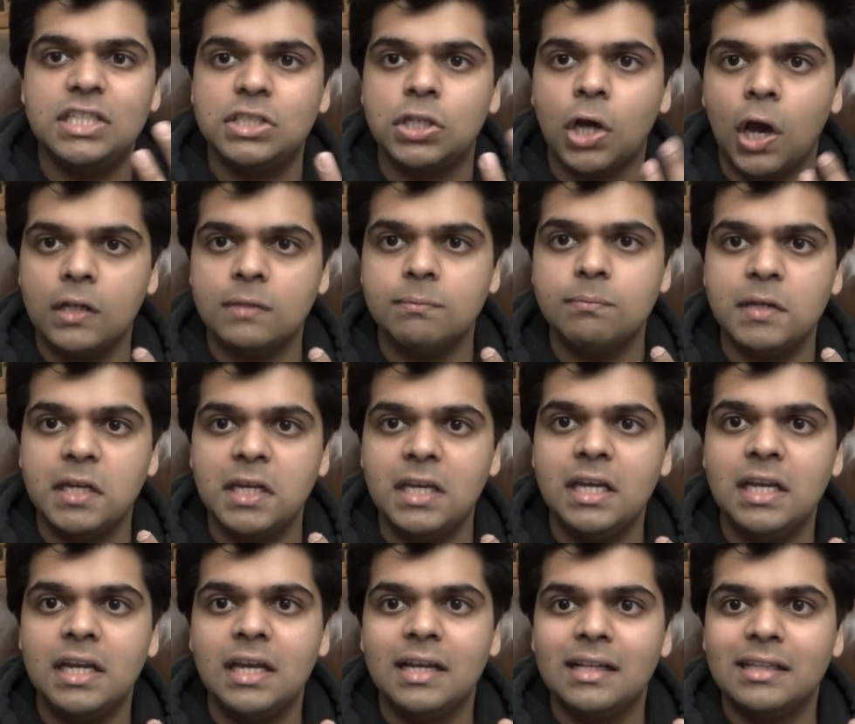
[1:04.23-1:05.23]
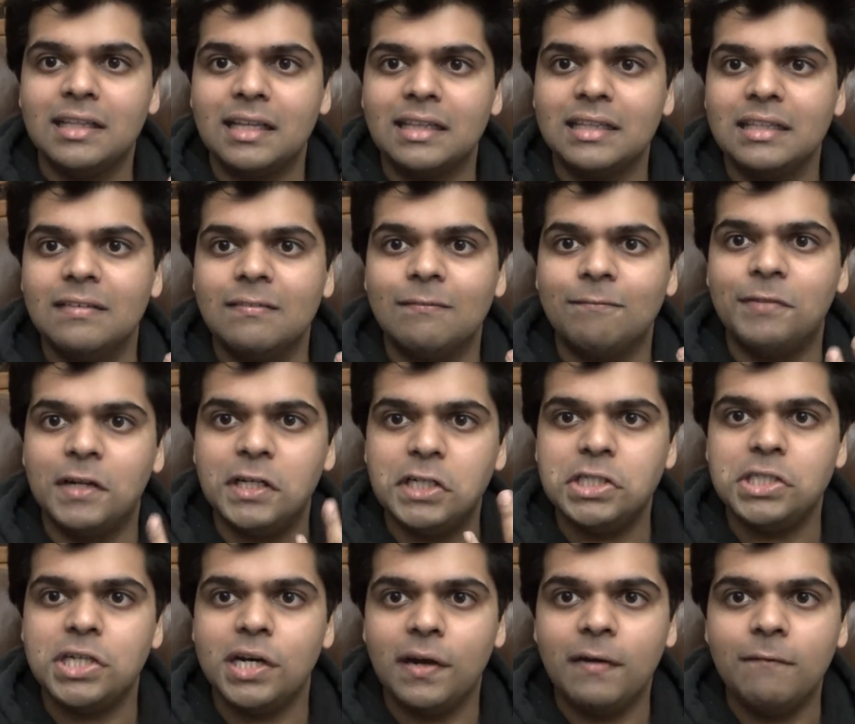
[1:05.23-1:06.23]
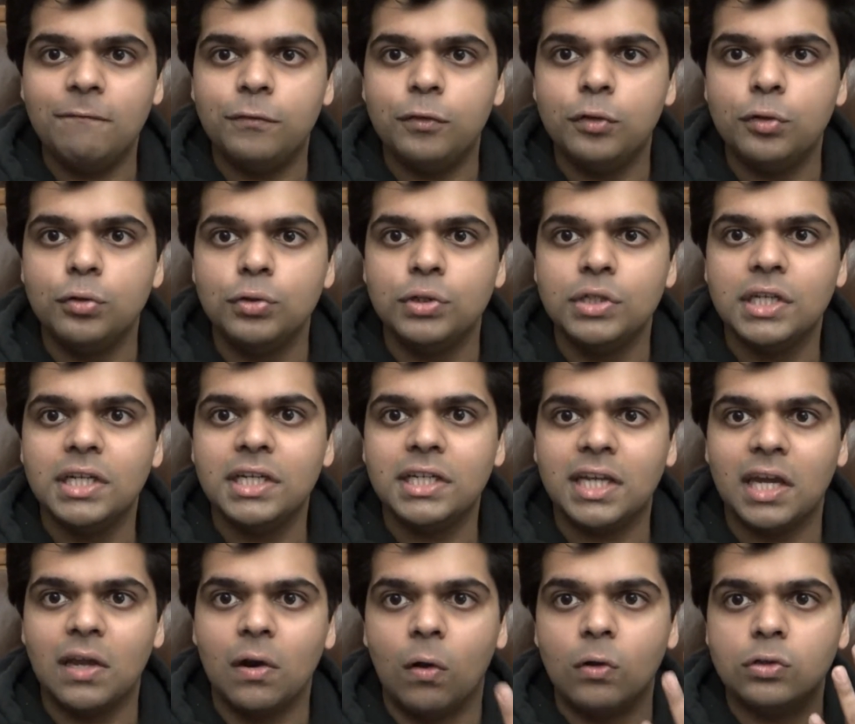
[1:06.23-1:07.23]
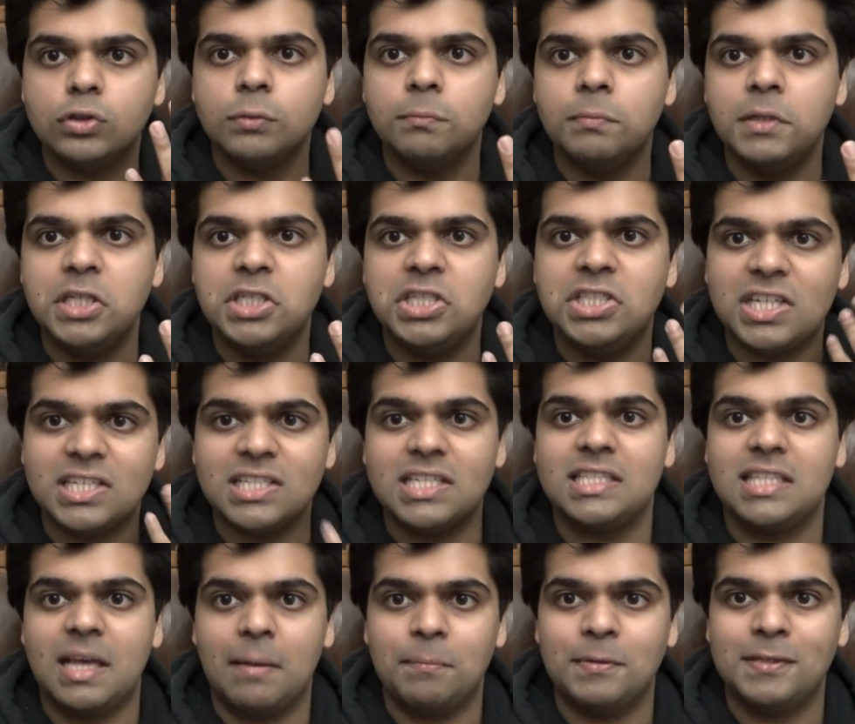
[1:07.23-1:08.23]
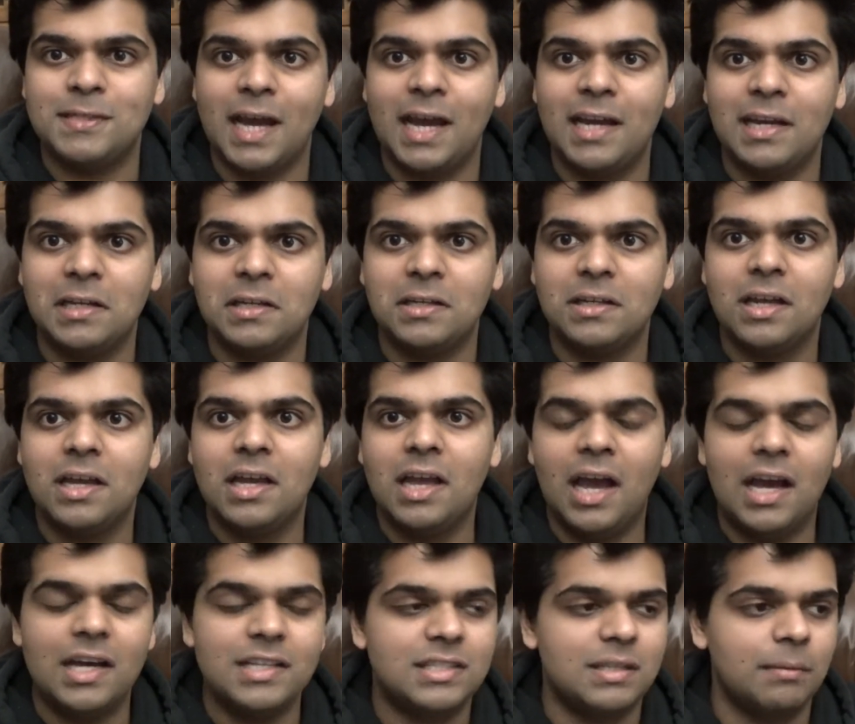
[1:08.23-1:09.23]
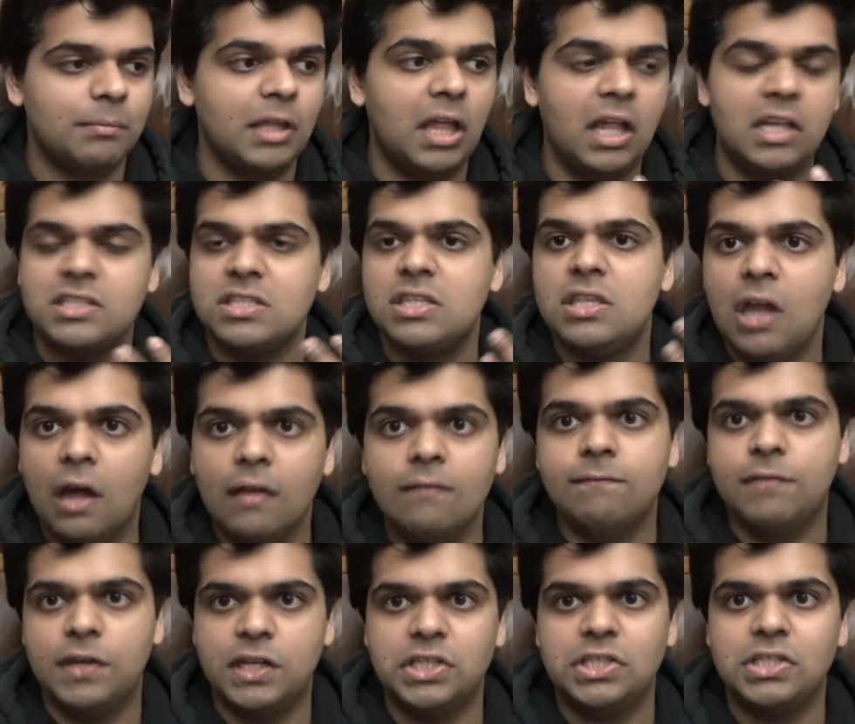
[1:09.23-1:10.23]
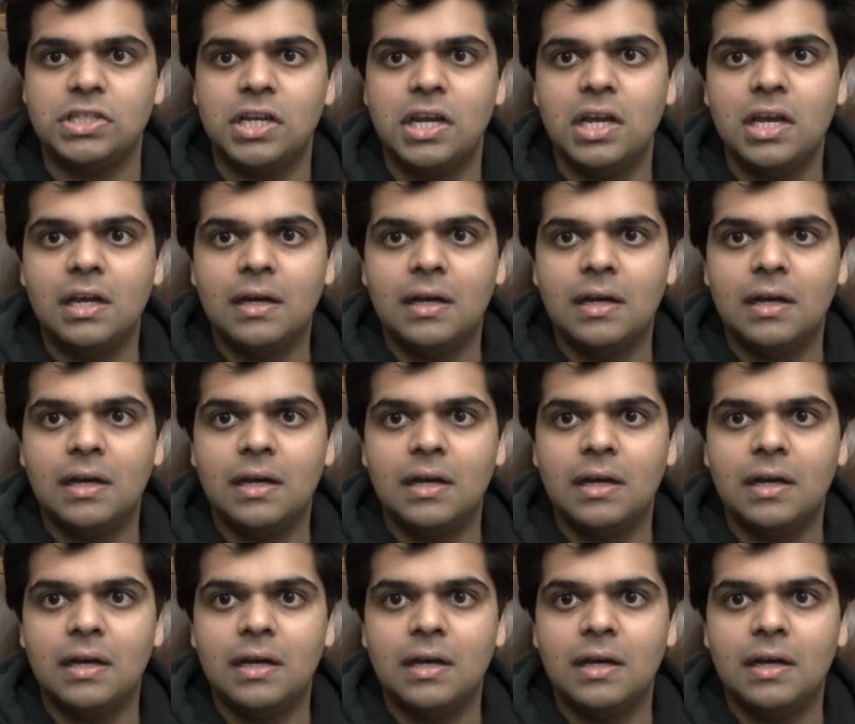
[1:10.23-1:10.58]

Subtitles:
taught me that vegetarian food can also be just as appetizing as something that's non-veg.